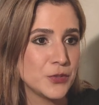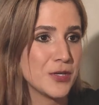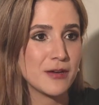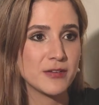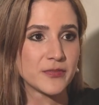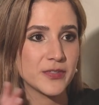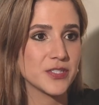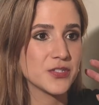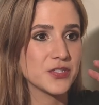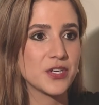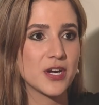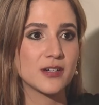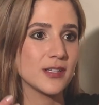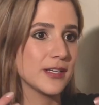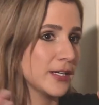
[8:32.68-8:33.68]
Do you have anything to
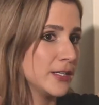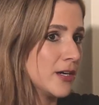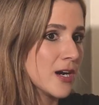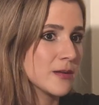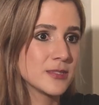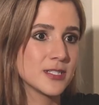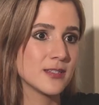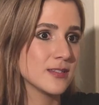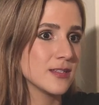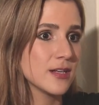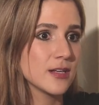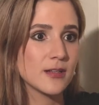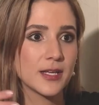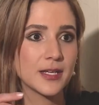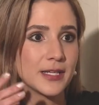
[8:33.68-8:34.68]
share like anonymous, you
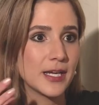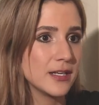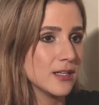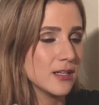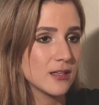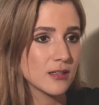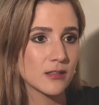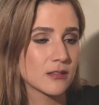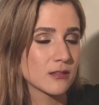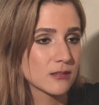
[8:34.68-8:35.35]
know, yeah, like